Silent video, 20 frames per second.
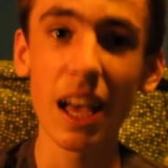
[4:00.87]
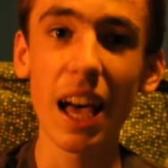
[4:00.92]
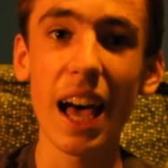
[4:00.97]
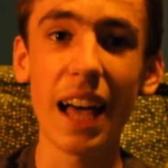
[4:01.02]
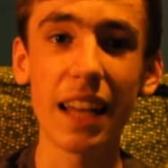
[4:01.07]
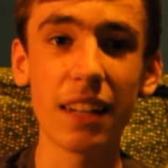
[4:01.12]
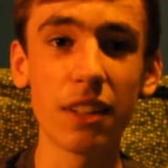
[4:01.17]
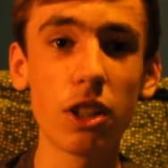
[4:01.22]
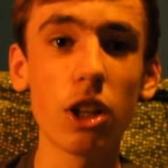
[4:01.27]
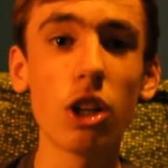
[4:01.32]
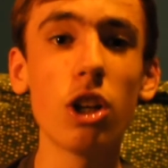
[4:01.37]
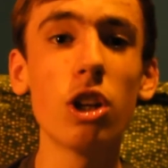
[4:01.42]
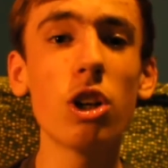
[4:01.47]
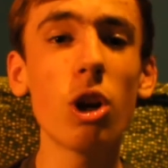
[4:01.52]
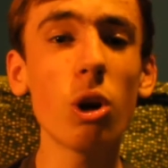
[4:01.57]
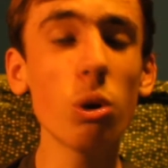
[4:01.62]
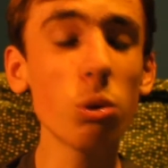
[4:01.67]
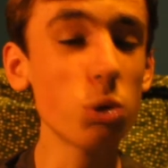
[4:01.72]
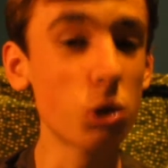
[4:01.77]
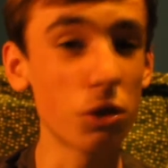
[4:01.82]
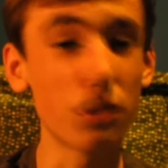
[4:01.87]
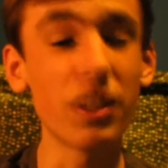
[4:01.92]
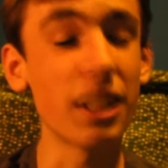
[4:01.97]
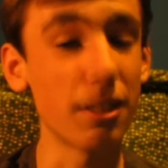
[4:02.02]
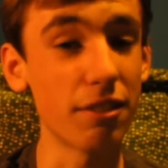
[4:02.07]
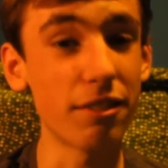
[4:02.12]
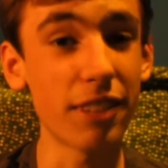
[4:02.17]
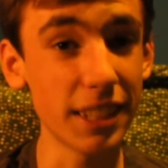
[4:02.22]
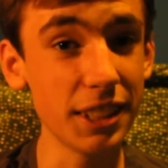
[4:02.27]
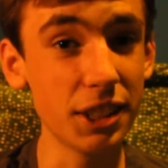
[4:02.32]
and loads of
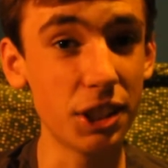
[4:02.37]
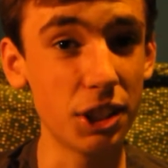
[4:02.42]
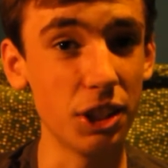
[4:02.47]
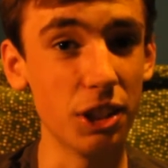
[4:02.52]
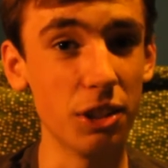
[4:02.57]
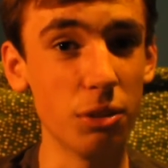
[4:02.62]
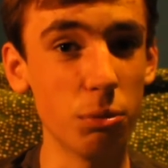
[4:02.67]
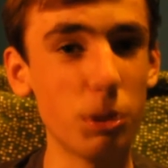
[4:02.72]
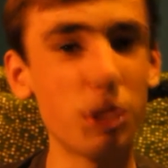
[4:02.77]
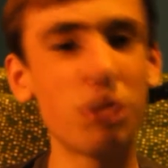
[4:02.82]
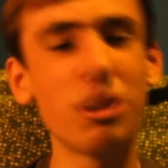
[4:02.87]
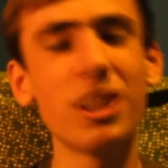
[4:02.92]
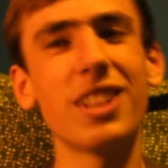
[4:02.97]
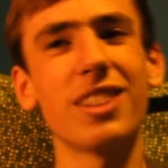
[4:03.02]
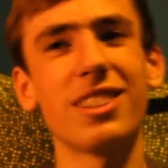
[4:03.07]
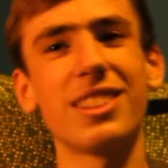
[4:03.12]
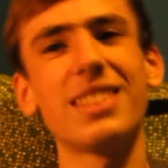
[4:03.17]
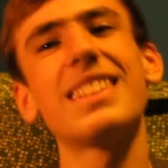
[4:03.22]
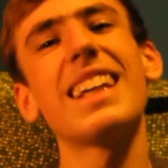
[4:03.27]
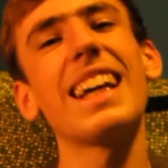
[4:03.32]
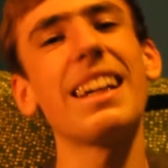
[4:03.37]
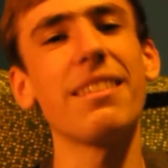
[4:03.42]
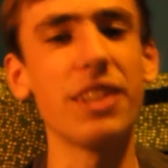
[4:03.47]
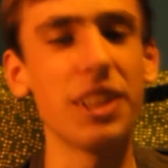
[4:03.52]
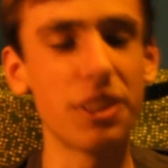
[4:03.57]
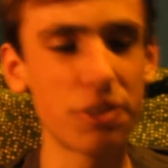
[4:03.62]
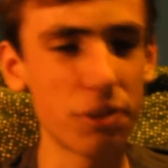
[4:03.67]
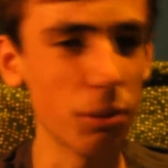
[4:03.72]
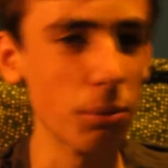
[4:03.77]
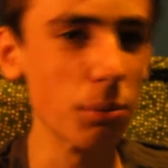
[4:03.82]
innovation, which really does save
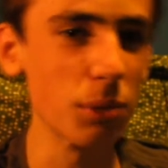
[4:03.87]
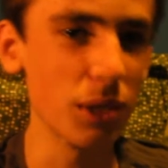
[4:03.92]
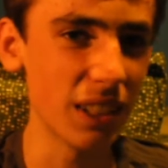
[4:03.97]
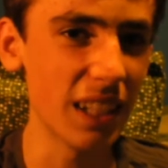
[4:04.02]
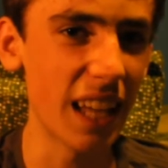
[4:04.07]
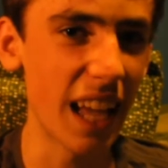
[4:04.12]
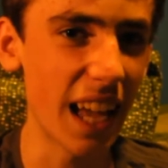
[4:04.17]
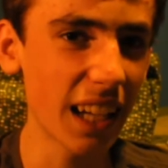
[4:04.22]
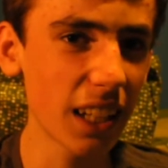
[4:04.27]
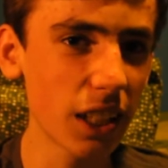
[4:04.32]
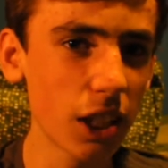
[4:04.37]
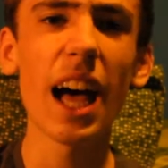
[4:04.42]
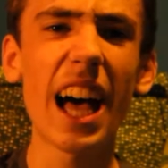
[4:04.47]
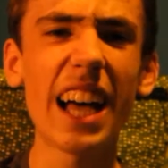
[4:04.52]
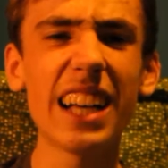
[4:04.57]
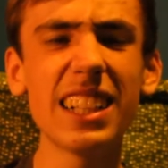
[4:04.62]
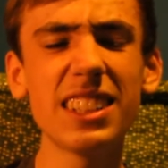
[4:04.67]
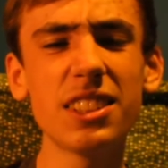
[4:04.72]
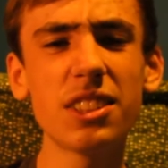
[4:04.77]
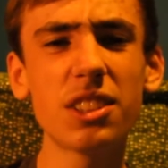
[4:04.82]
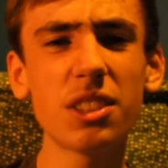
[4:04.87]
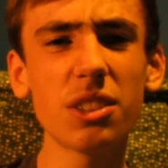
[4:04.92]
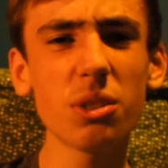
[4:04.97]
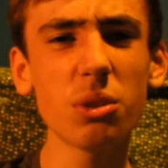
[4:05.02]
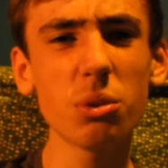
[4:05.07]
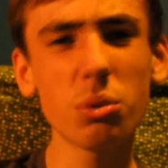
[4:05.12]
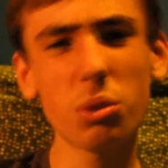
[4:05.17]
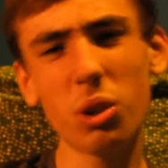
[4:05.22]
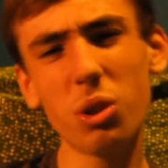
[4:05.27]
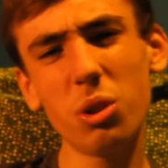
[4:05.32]
this film's neck. And
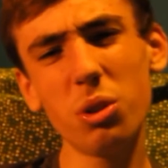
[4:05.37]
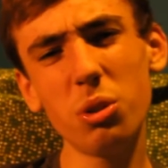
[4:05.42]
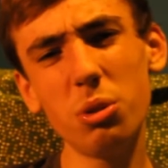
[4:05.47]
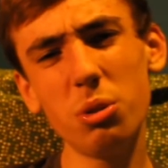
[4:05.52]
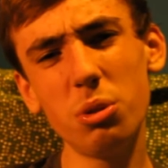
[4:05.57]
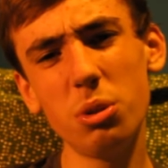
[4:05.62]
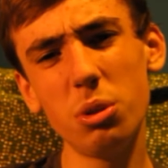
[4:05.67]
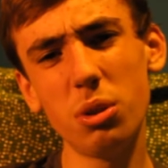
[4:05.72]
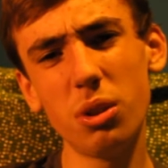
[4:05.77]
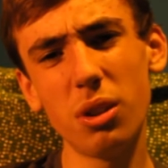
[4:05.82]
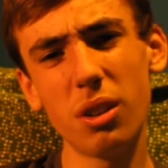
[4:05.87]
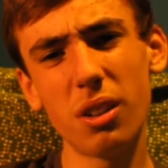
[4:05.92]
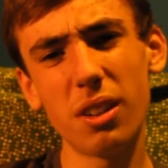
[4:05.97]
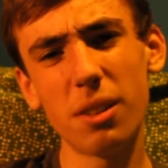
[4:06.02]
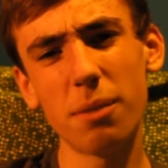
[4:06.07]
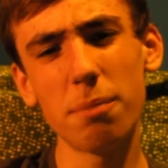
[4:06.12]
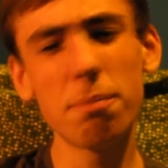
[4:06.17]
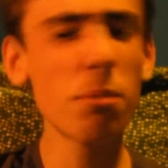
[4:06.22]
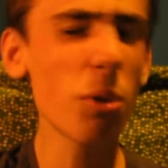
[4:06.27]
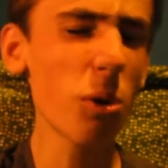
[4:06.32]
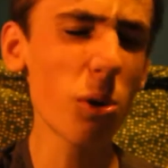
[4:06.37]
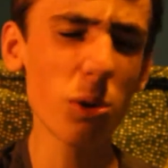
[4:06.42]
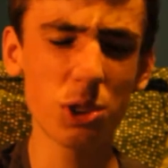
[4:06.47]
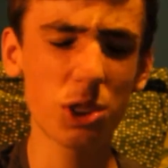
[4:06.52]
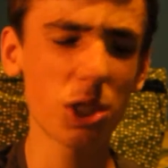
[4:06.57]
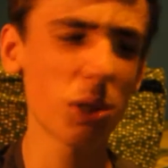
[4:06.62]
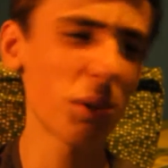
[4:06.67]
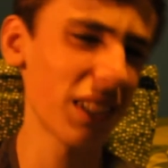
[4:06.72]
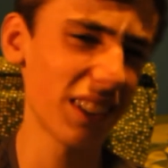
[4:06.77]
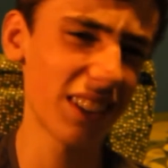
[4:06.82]
although more
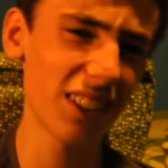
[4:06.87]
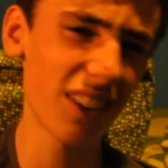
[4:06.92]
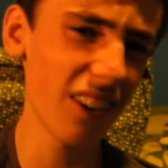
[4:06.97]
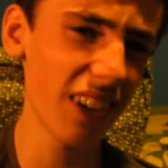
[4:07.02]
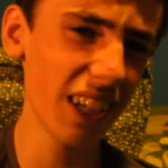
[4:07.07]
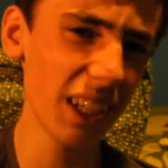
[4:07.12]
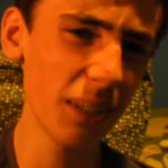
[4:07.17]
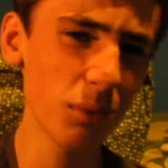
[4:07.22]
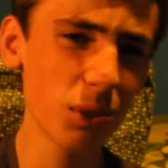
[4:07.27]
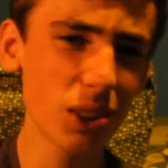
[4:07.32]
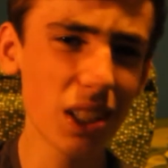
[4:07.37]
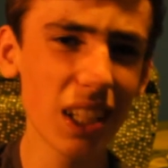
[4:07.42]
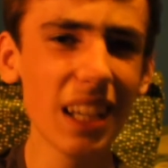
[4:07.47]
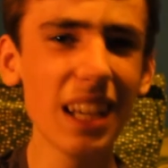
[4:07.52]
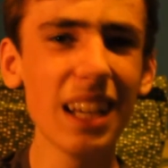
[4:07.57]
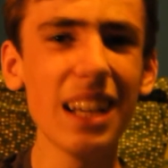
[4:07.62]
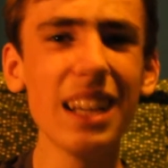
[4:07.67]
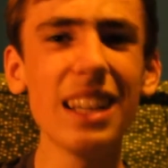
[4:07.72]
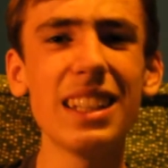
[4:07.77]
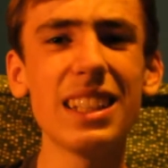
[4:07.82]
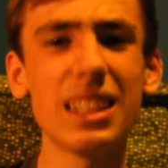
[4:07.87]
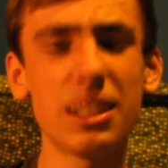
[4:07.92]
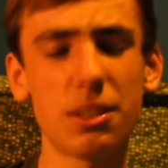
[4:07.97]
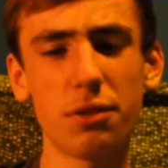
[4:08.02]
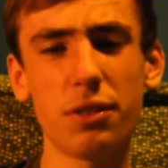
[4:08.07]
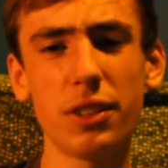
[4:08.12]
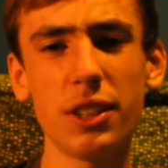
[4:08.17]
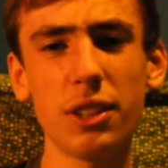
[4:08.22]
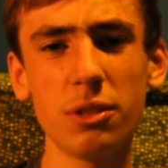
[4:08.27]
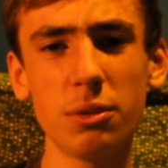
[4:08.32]
so at times, this
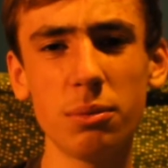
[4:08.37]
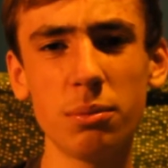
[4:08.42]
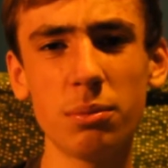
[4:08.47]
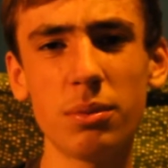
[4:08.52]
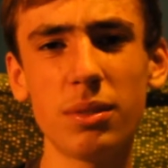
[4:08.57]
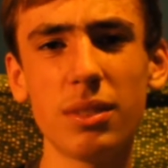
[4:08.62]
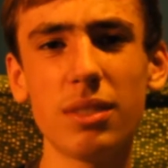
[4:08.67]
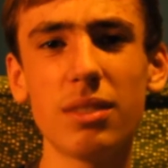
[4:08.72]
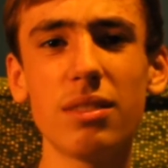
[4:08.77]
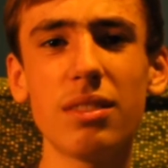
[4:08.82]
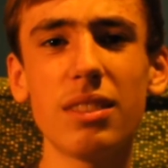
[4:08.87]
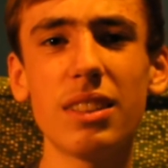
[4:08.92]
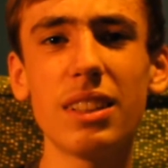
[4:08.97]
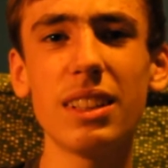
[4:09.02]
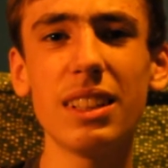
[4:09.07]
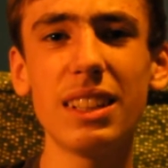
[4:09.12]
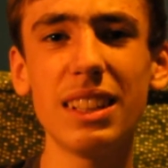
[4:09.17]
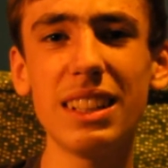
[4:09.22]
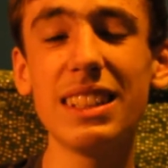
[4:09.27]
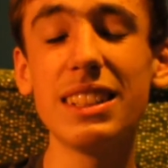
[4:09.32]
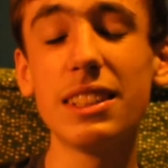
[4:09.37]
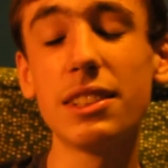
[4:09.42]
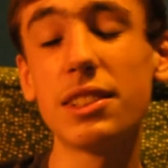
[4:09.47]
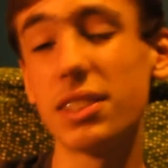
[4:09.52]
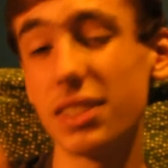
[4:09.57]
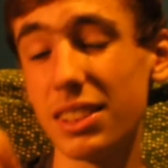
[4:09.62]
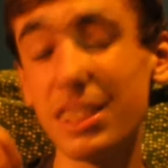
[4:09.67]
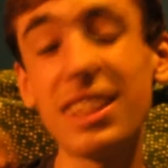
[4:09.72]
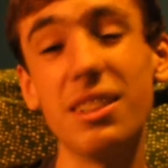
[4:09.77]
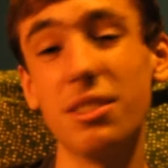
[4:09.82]
film is
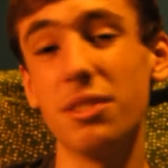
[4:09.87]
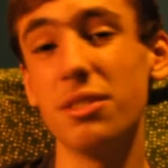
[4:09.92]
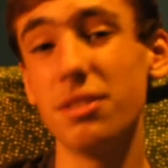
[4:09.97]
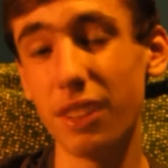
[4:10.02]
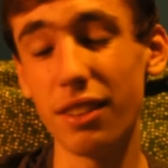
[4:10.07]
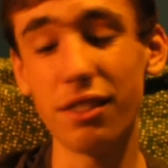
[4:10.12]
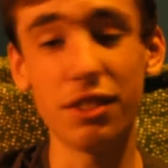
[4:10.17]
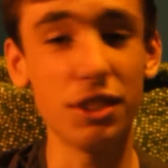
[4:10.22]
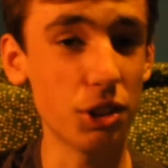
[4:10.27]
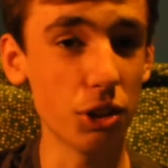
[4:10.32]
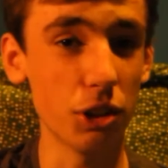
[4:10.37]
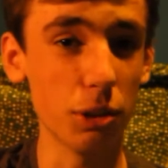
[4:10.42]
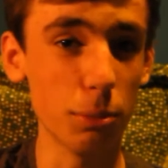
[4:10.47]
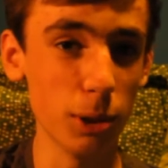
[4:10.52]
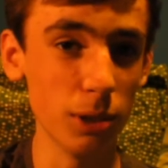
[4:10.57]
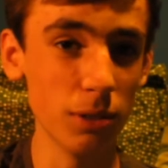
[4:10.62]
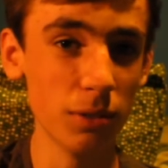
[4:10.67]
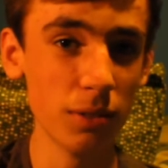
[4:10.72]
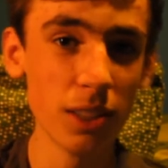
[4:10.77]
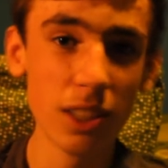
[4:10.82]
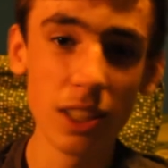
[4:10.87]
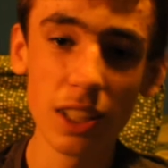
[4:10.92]
still very enjoyable.